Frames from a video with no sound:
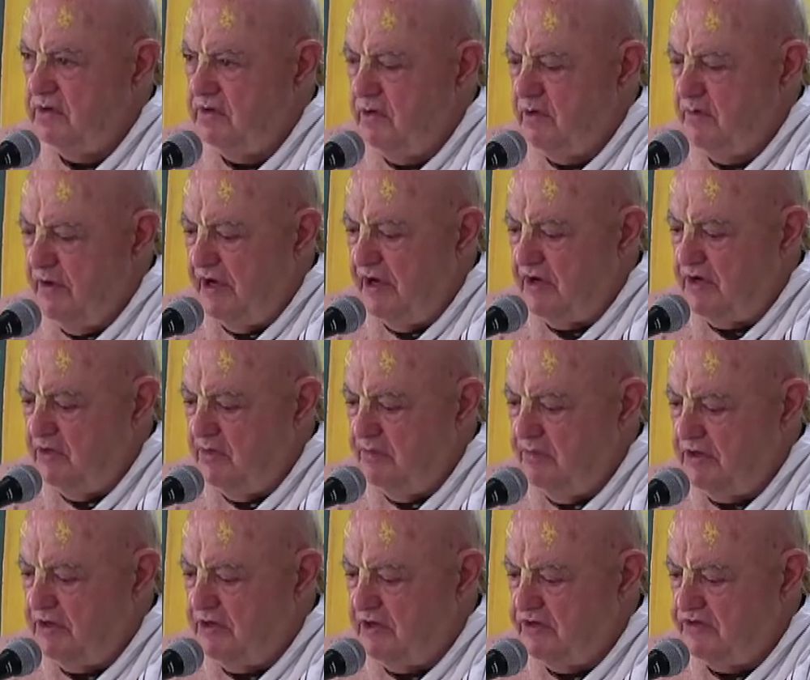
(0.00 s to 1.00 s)
you go
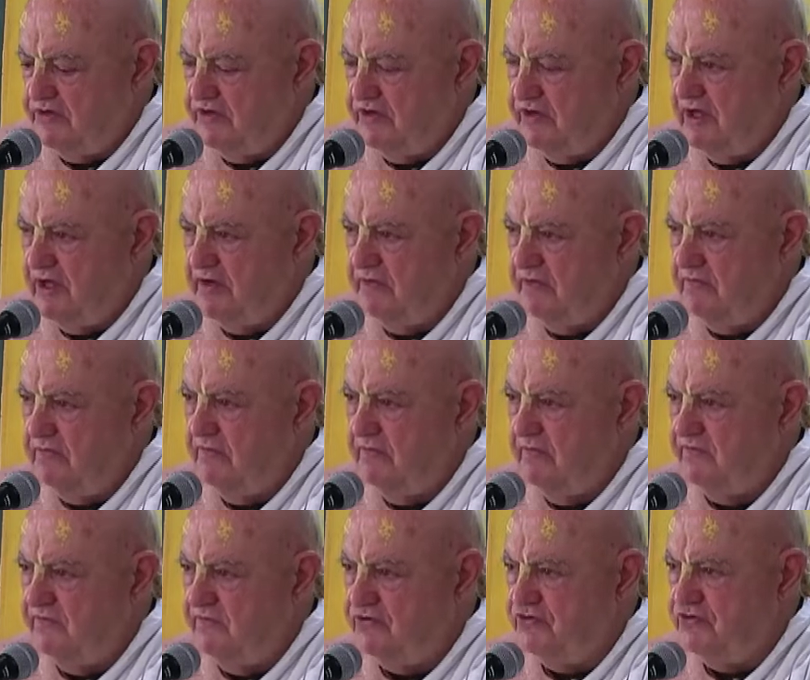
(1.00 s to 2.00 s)
back home because of that
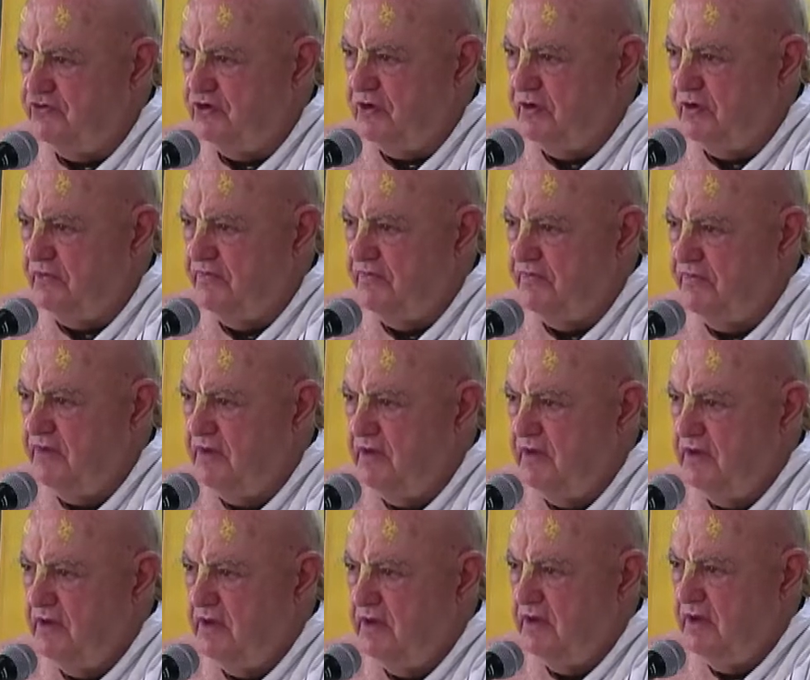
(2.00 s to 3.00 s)
for sure.
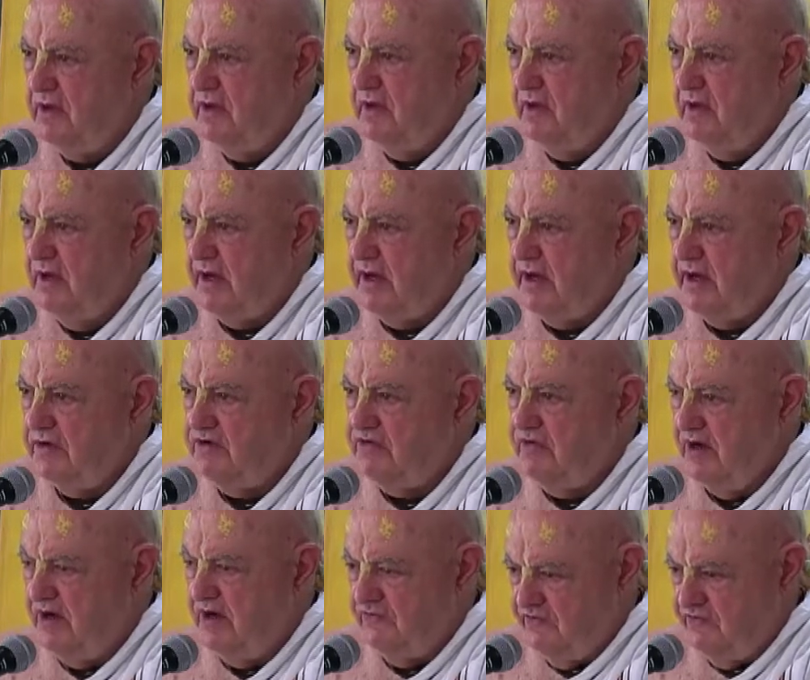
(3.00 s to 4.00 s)
I
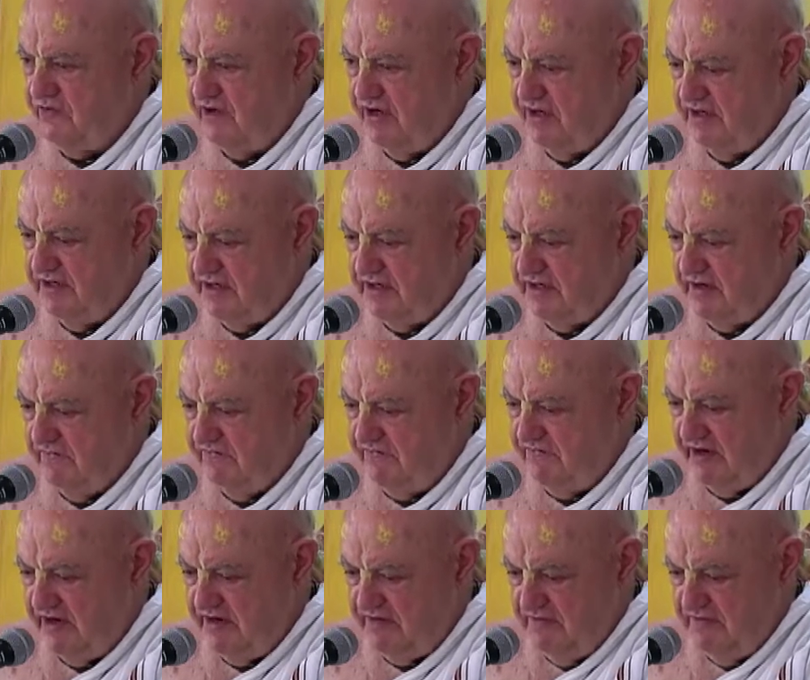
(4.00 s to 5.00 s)
got transferred into the
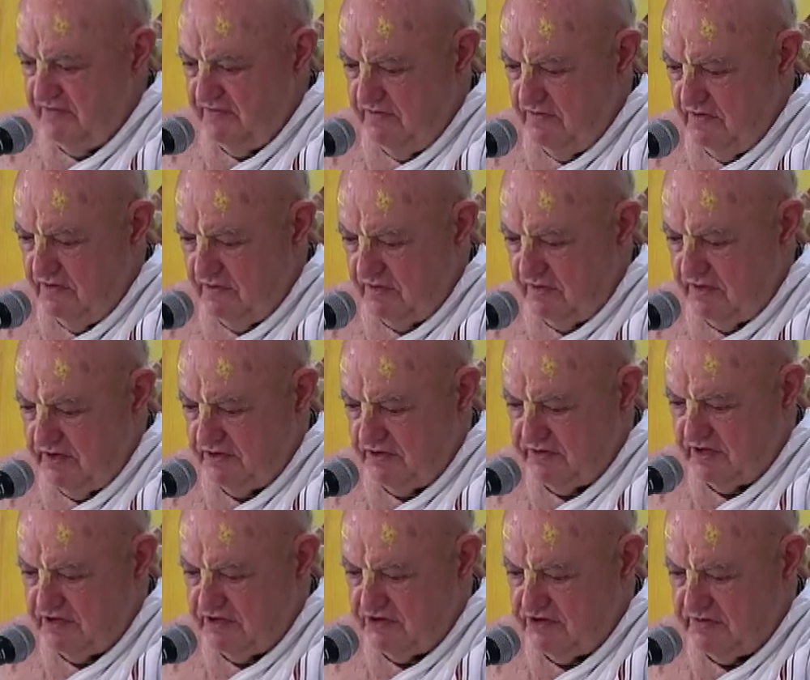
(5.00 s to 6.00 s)
Fate
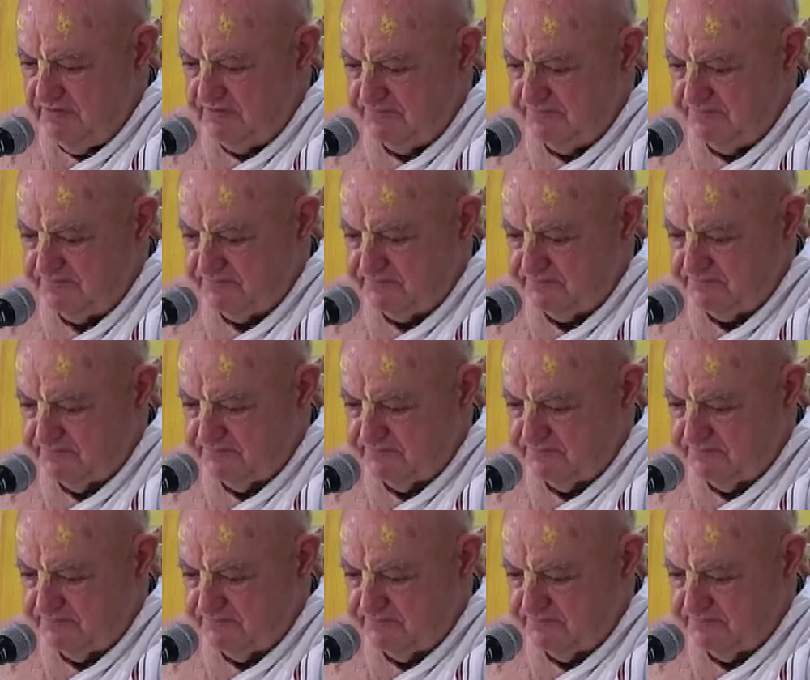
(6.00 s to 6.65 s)
organization.